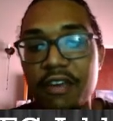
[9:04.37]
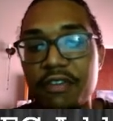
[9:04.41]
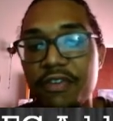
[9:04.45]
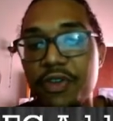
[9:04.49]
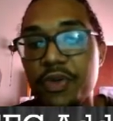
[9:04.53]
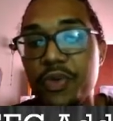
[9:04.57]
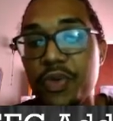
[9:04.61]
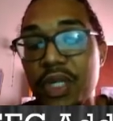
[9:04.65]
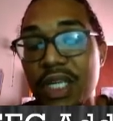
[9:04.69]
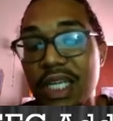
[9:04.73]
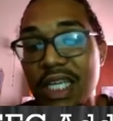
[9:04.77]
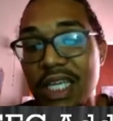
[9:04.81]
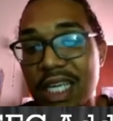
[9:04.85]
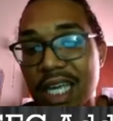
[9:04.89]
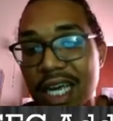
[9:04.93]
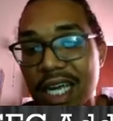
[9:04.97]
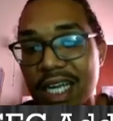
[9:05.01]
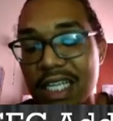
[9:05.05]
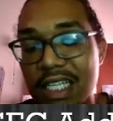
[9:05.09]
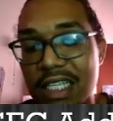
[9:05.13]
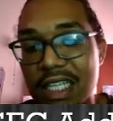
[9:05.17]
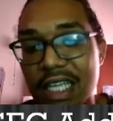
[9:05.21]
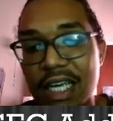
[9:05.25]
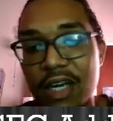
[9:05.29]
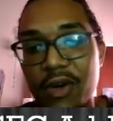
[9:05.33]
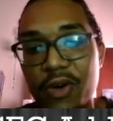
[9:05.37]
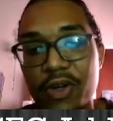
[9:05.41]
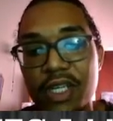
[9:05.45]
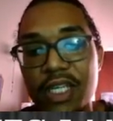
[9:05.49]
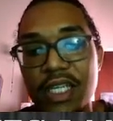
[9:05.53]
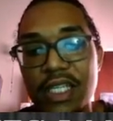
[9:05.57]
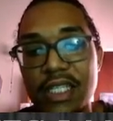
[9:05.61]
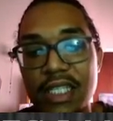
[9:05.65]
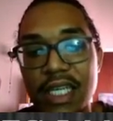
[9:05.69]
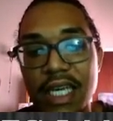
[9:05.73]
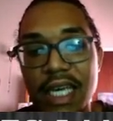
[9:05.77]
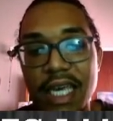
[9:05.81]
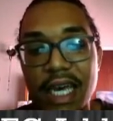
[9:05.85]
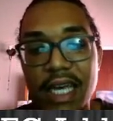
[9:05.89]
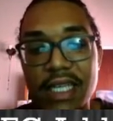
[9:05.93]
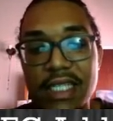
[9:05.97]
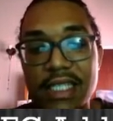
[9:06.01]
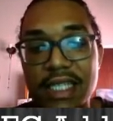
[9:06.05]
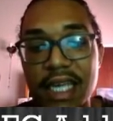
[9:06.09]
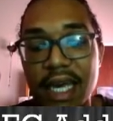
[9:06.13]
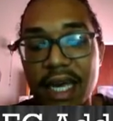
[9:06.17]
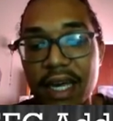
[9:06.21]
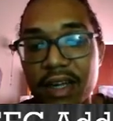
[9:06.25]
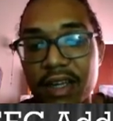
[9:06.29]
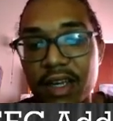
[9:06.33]
if you need anything or need to get a
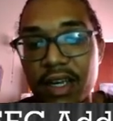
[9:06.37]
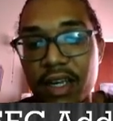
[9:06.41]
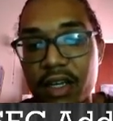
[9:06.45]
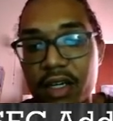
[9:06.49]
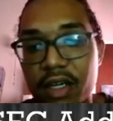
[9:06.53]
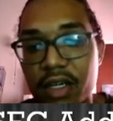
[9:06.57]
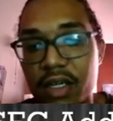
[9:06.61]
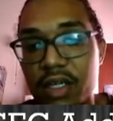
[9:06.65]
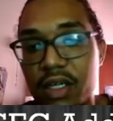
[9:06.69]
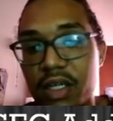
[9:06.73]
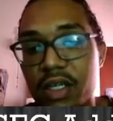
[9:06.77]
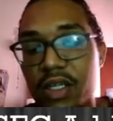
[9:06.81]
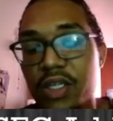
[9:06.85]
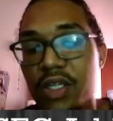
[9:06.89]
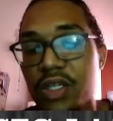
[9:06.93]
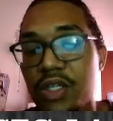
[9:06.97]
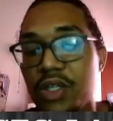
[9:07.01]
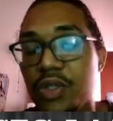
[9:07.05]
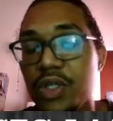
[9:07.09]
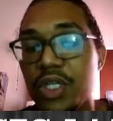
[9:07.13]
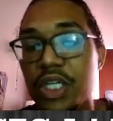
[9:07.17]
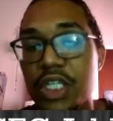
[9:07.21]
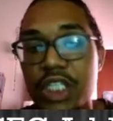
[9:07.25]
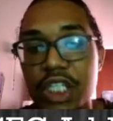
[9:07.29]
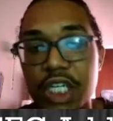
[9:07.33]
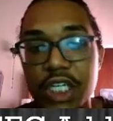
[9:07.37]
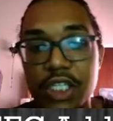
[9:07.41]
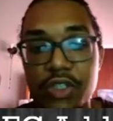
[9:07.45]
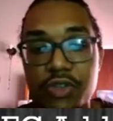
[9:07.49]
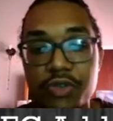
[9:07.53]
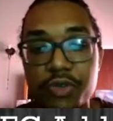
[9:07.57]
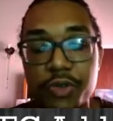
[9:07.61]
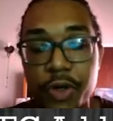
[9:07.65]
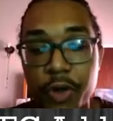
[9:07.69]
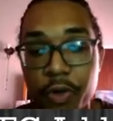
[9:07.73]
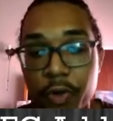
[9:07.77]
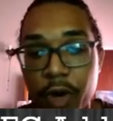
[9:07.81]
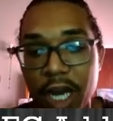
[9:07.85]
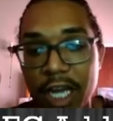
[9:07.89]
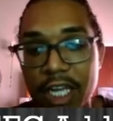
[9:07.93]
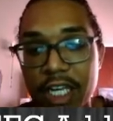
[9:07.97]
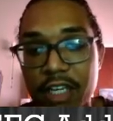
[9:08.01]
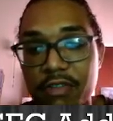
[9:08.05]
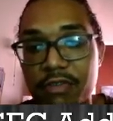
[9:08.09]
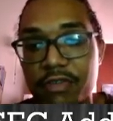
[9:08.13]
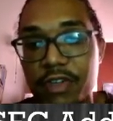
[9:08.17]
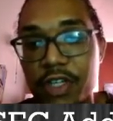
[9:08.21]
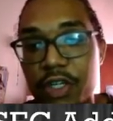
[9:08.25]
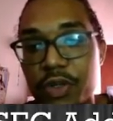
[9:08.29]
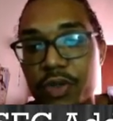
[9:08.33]
second look, you could just rewind
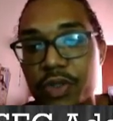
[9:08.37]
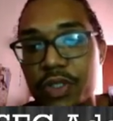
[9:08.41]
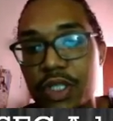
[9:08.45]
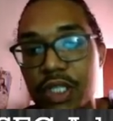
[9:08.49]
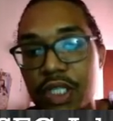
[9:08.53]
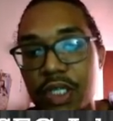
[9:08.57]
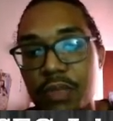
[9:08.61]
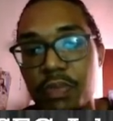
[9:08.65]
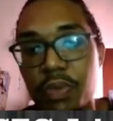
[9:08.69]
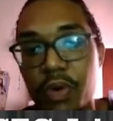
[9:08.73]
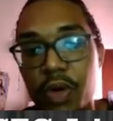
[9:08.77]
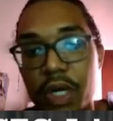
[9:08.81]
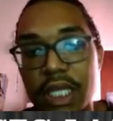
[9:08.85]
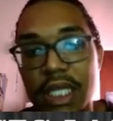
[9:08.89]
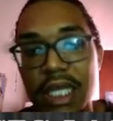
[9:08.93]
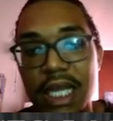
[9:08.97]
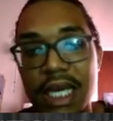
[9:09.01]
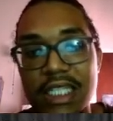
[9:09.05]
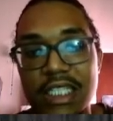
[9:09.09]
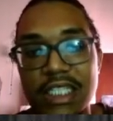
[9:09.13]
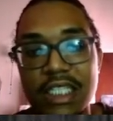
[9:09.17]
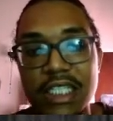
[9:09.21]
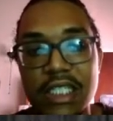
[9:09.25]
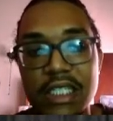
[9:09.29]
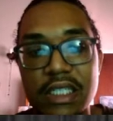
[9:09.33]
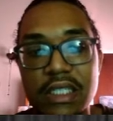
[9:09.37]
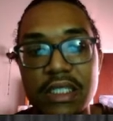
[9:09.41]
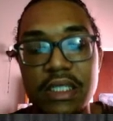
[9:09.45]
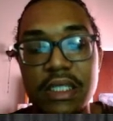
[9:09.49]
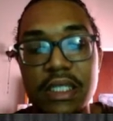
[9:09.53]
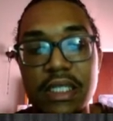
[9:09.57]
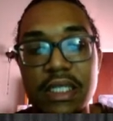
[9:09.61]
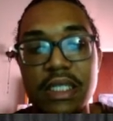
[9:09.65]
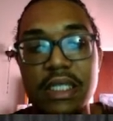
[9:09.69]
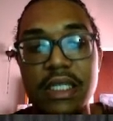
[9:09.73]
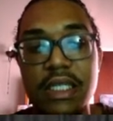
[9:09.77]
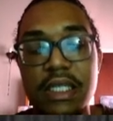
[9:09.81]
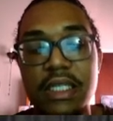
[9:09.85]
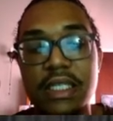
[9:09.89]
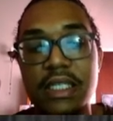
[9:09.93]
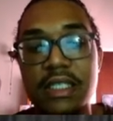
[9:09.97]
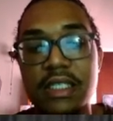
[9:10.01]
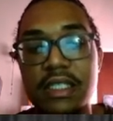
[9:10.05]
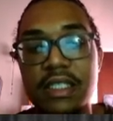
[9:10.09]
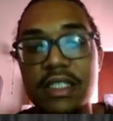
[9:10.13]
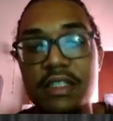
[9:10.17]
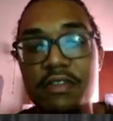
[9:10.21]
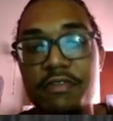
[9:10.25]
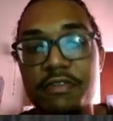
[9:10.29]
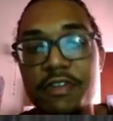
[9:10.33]
the video to the point that you, you
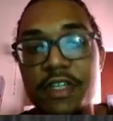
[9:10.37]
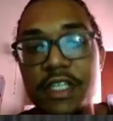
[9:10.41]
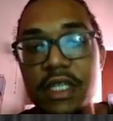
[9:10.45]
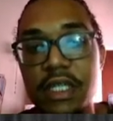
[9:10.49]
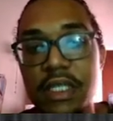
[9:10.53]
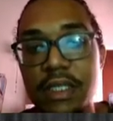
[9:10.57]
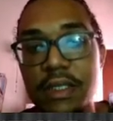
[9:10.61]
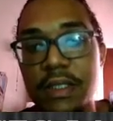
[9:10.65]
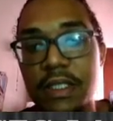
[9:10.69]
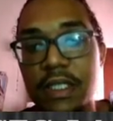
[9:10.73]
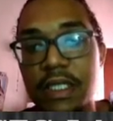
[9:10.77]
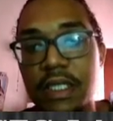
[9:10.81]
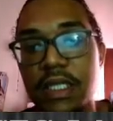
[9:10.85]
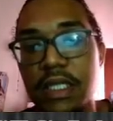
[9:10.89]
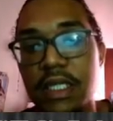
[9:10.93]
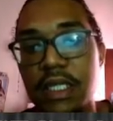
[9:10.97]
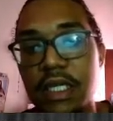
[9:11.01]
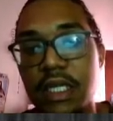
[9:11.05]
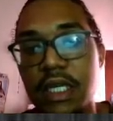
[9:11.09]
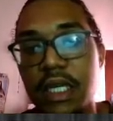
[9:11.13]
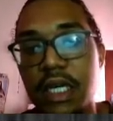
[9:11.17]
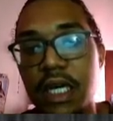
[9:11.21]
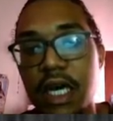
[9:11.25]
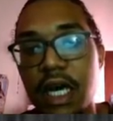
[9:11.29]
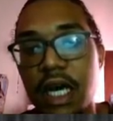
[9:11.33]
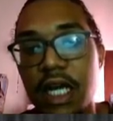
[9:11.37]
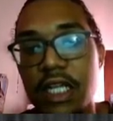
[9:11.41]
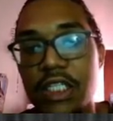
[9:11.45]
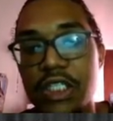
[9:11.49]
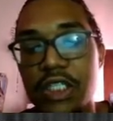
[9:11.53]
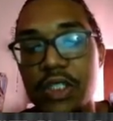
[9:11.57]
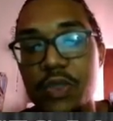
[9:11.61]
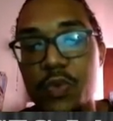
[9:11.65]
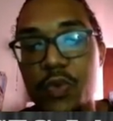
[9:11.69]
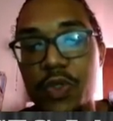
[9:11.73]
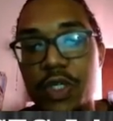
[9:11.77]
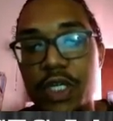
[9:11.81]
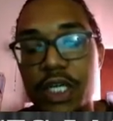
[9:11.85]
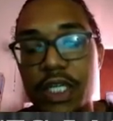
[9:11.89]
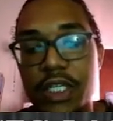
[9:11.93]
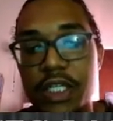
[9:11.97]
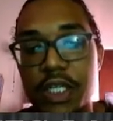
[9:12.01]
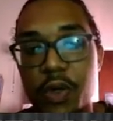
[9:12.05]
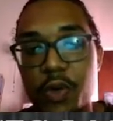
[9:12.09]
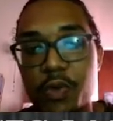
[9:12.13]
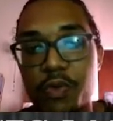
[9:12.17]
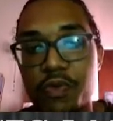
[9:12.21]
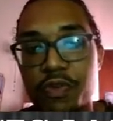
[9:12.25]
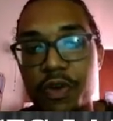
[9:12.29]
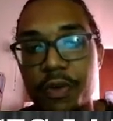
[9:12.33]
see fit and just work
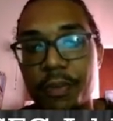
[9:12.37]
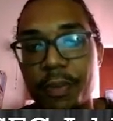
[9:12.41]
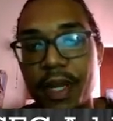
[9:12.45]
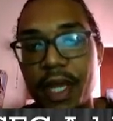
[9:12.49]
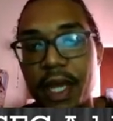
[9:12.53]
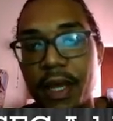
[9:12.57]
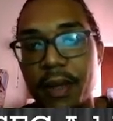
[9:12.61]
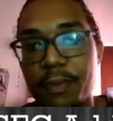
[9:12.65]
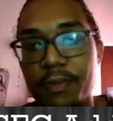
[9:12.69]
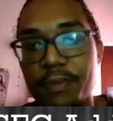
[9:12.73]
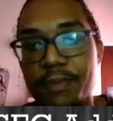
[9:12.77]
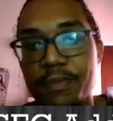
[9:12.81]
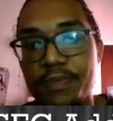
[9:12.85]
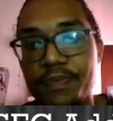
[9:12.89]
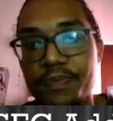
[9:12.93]
it out from there.